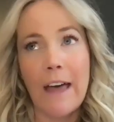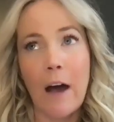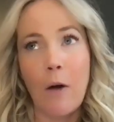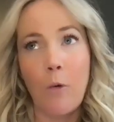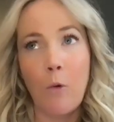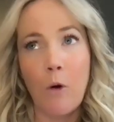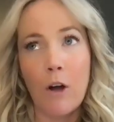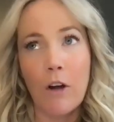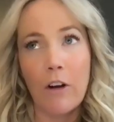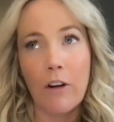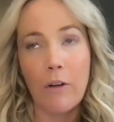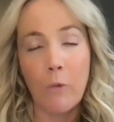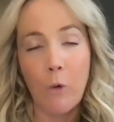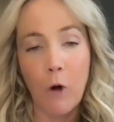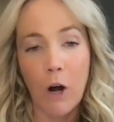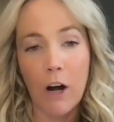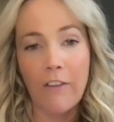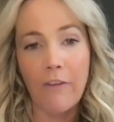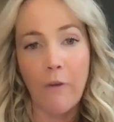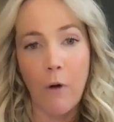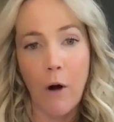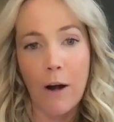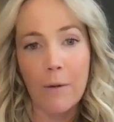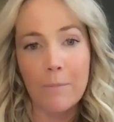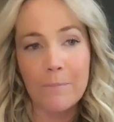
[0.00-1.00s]
that
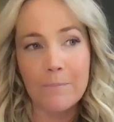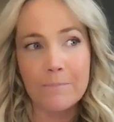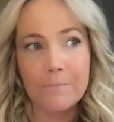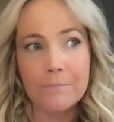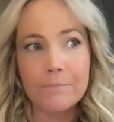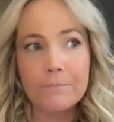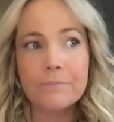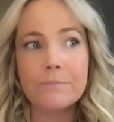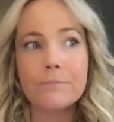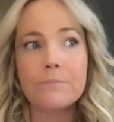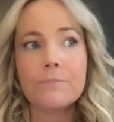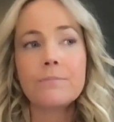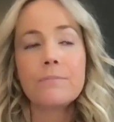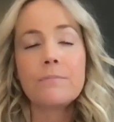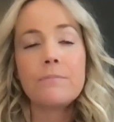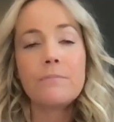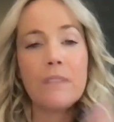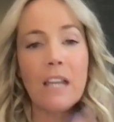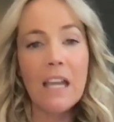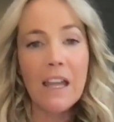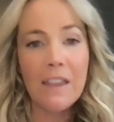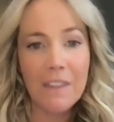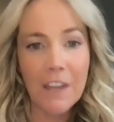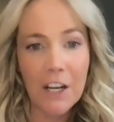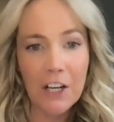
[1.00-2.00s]
work for?
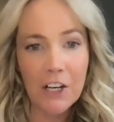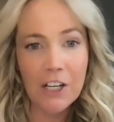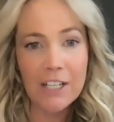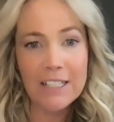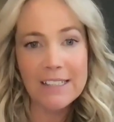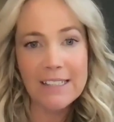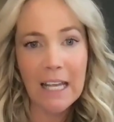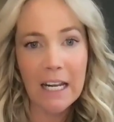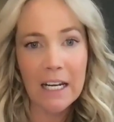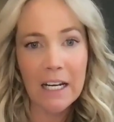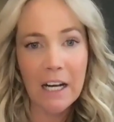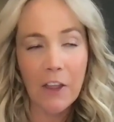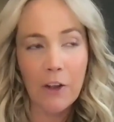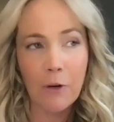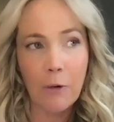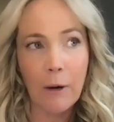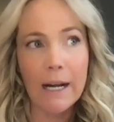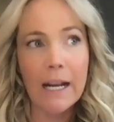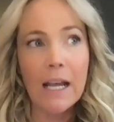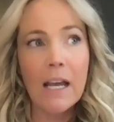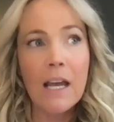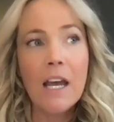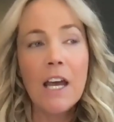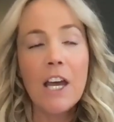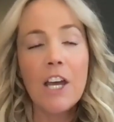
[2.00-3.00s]
Then you're going to send another one.